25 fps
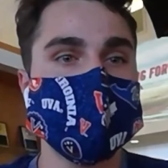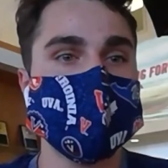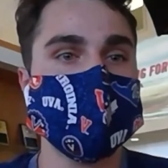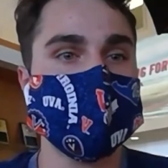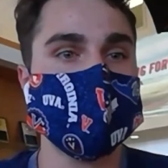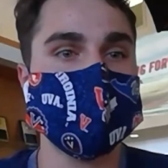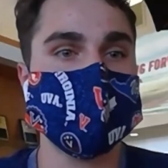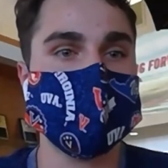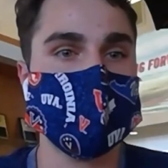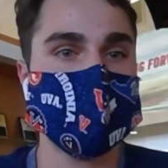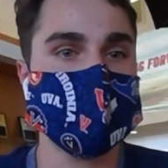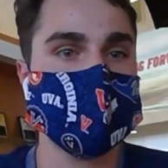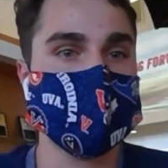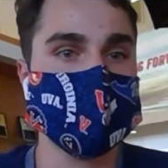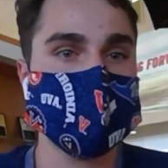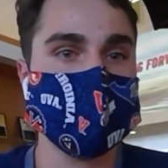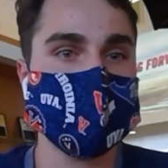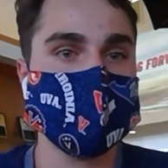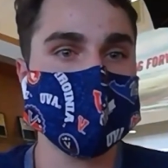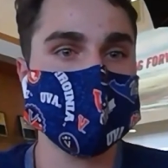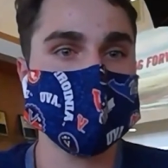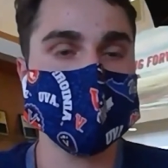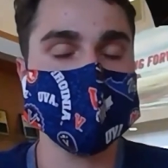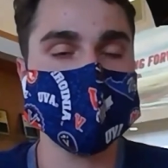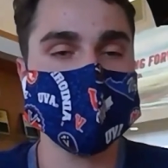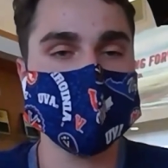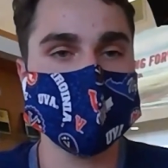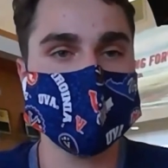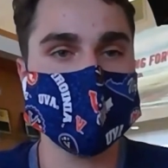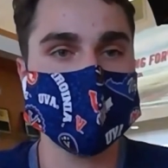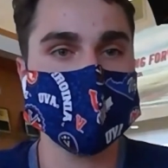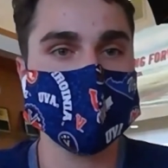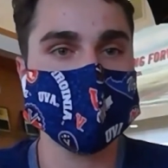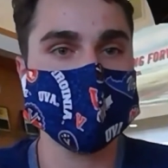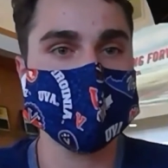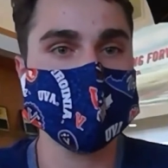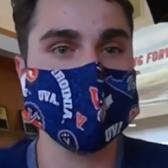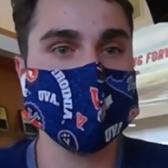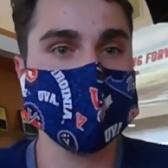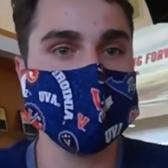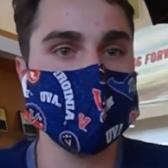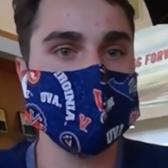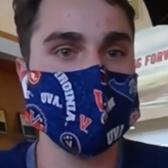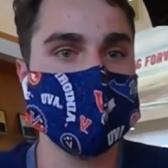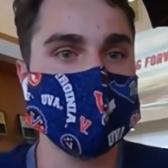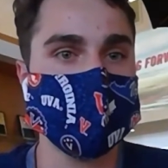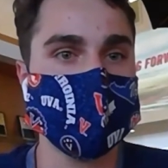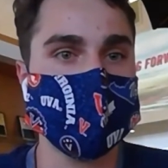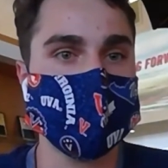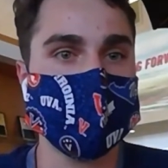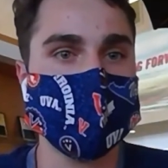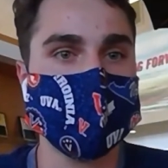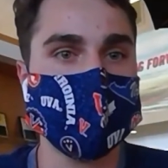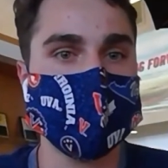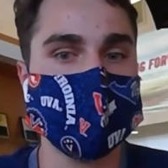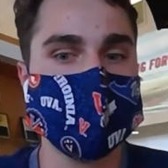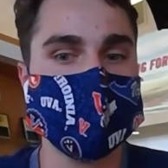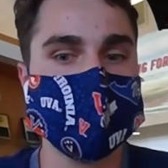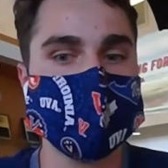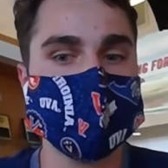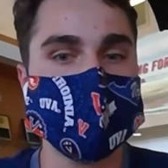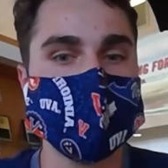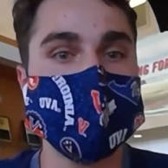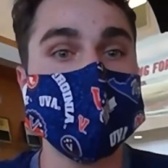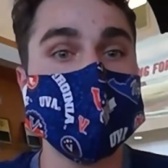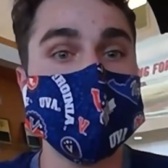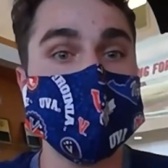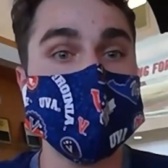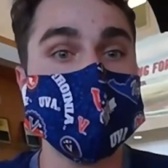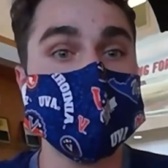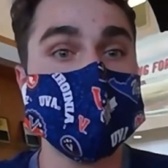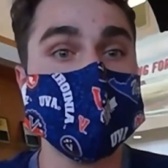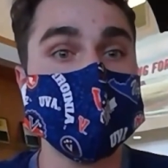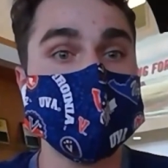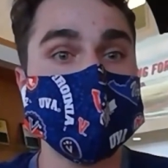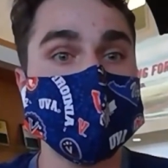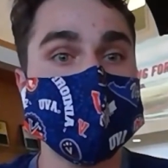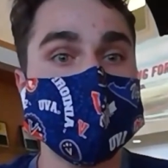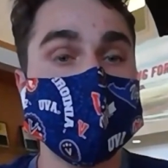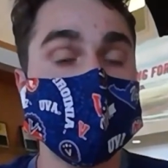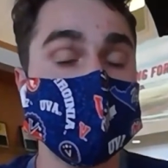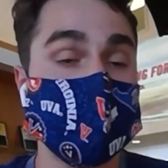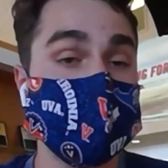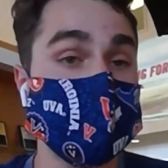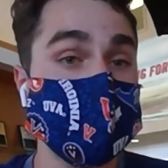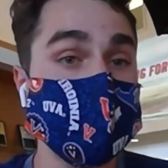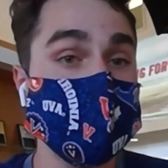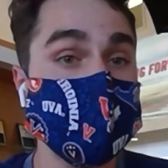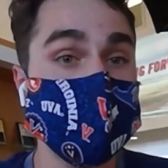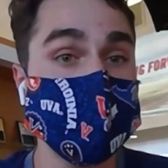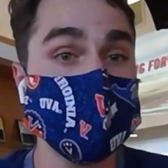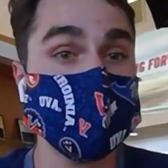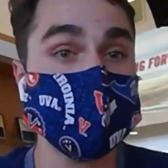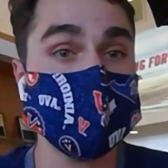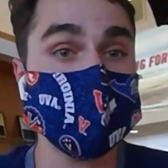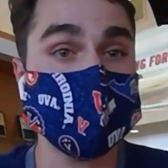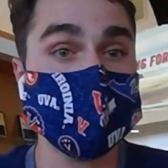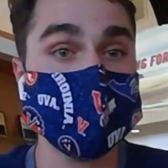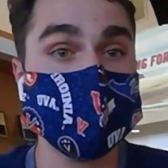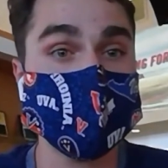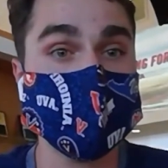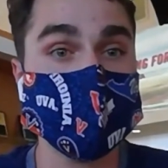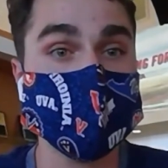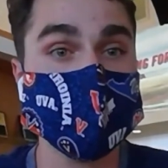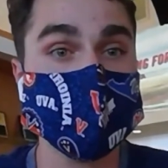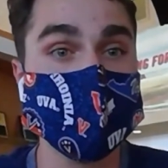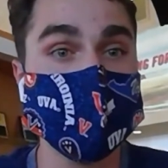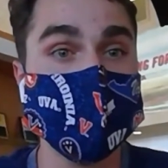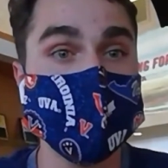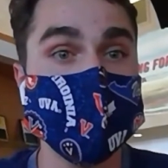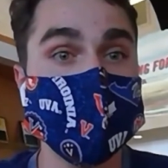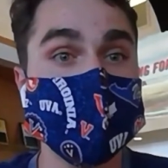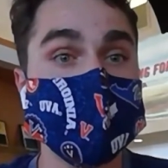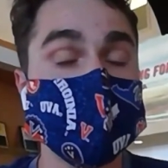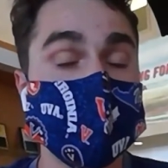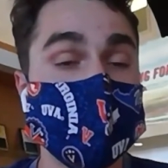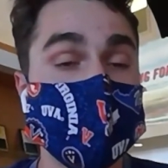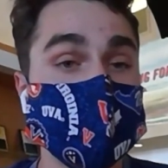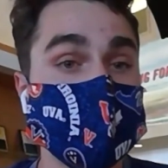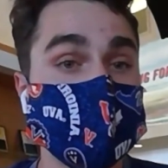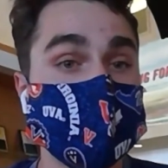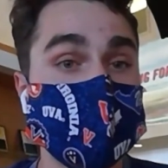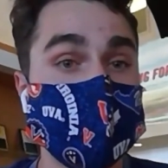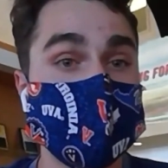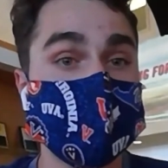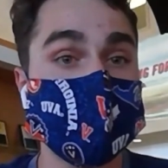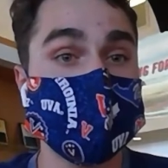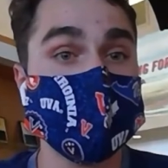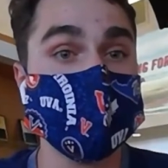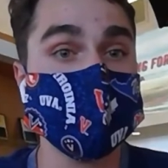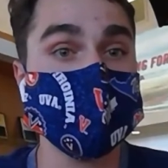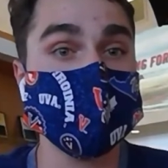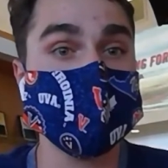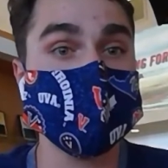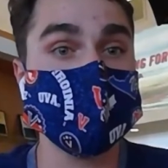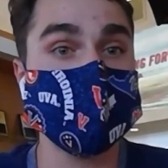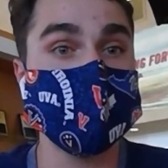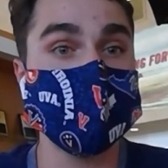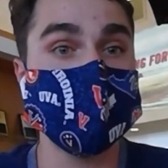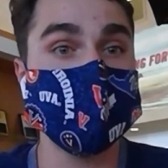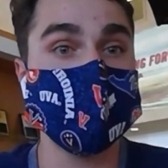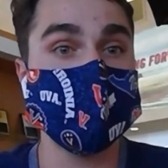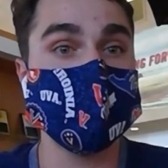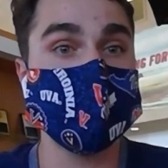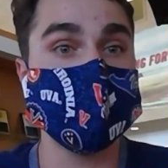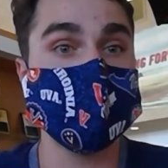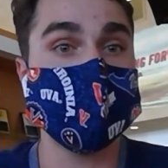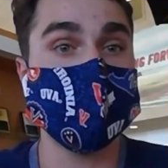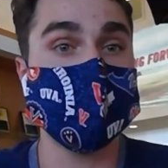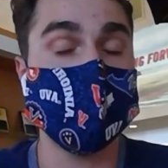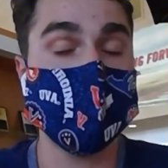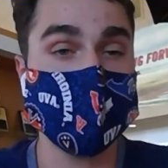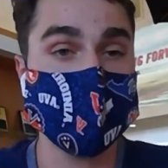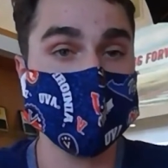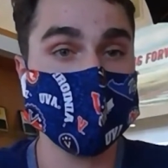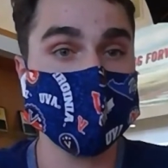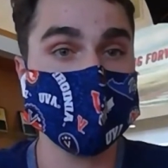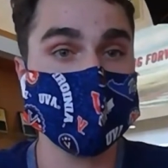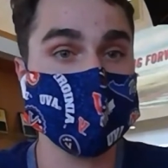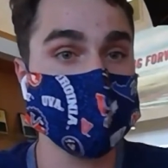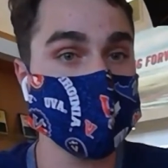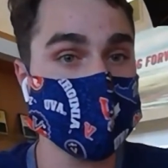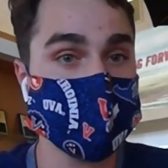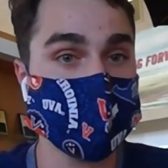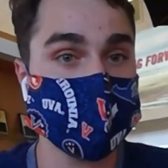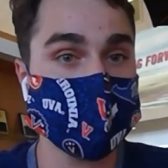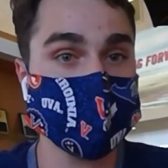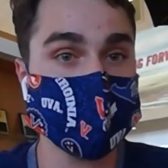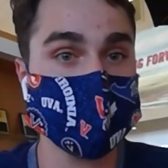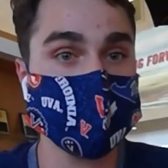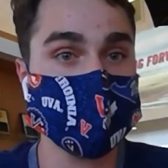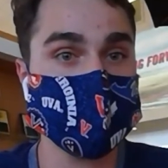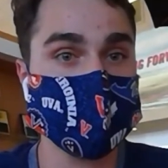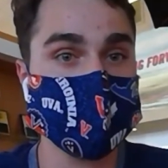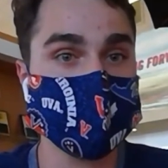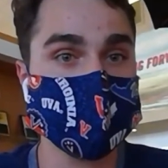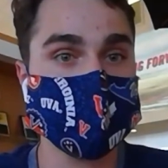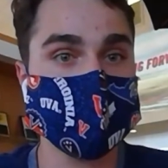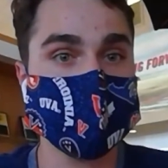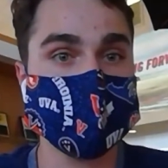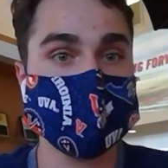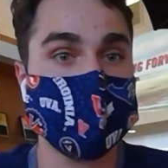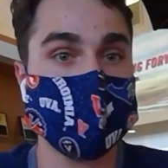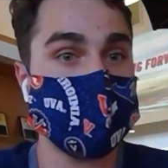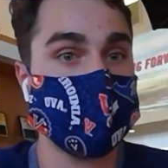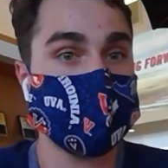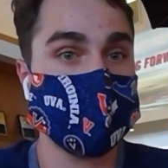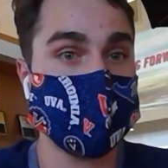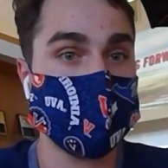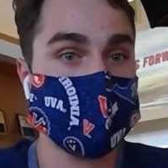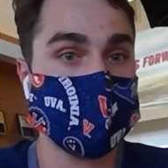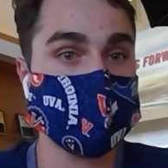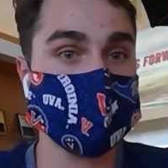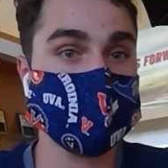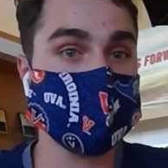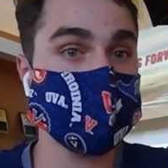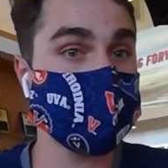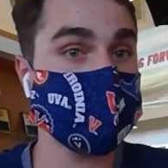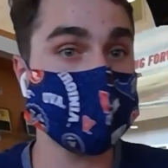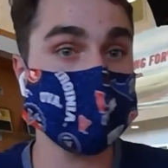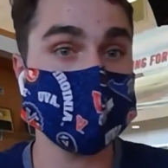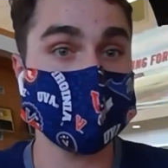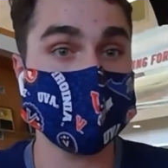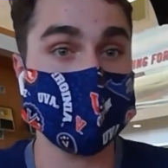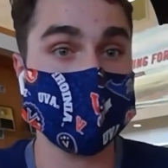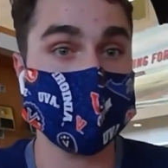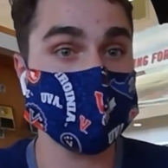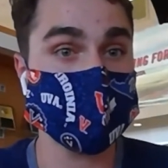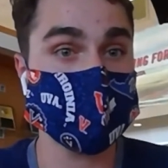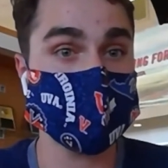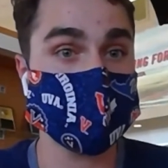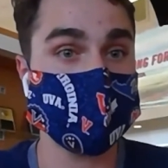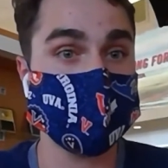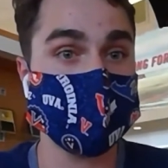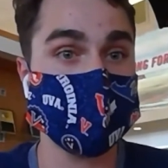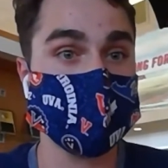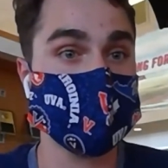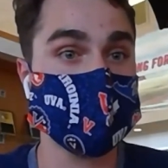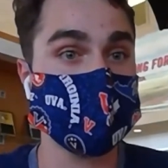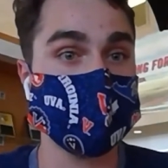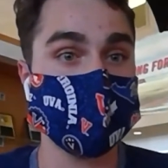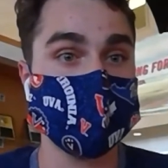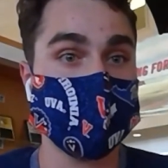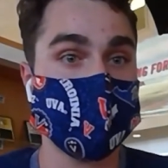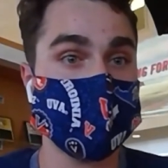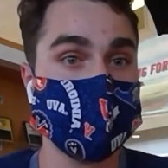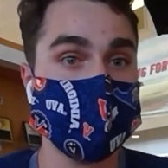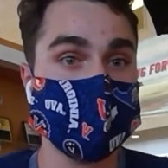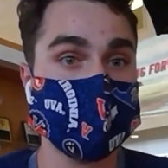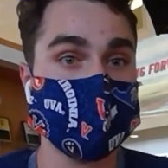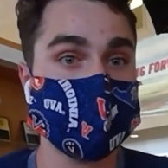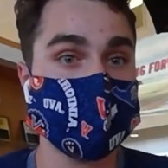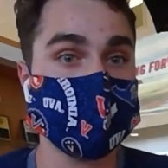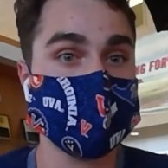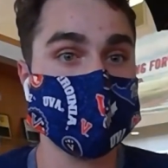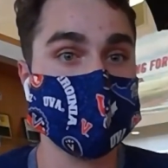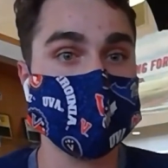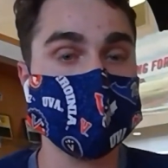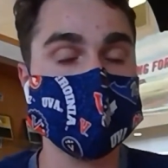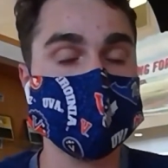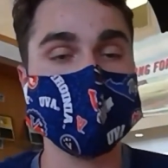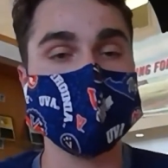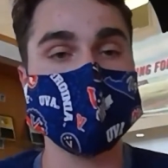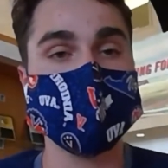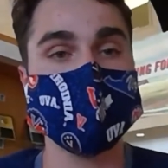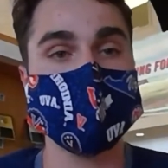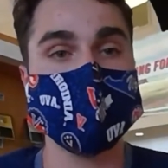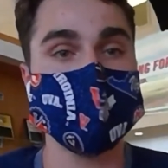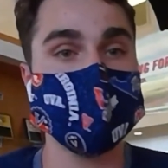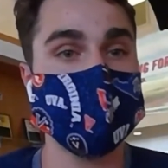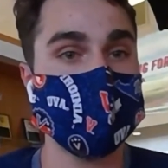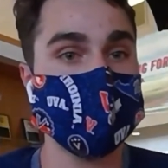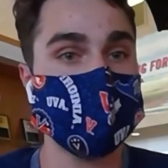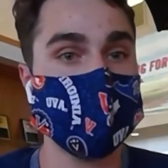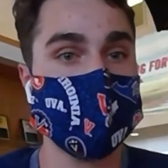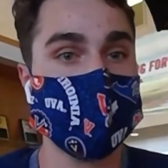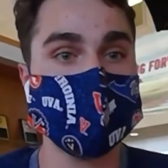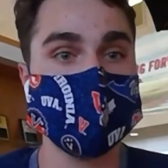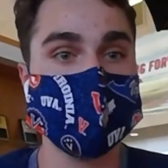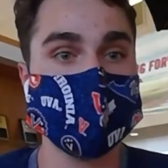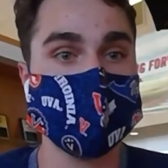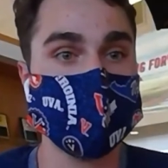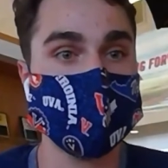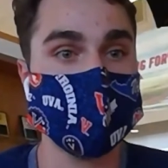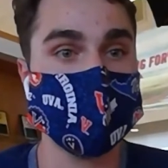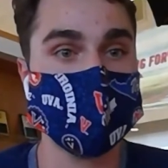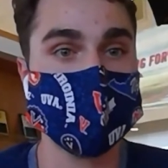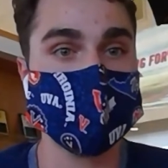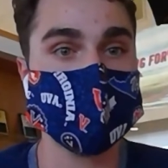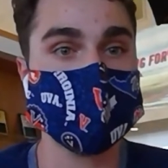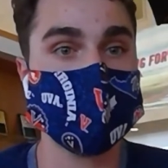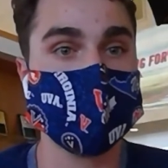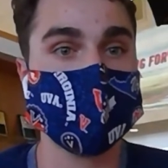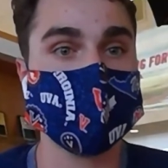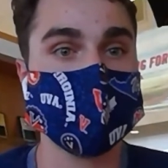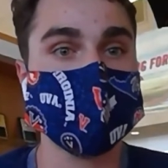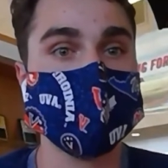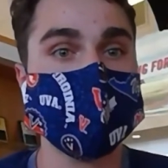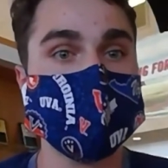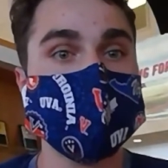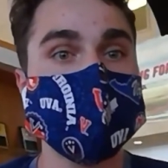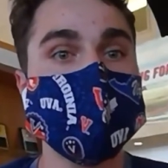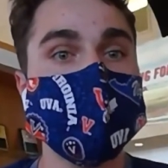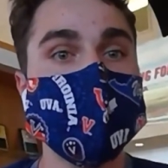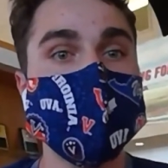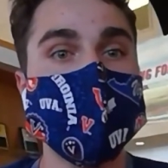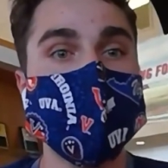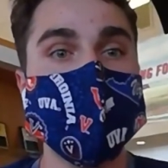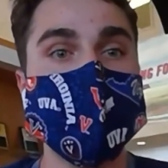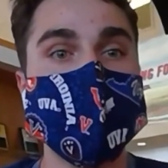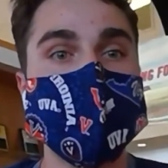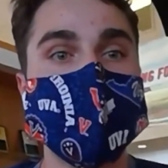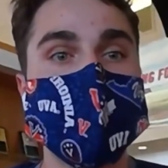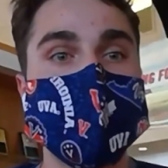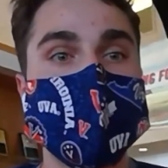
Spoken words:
don't need to invest yourself into a book. What you do need to do is talk to people who are consultants, whether that's fellow students who've done internships or alumni who are in that sector,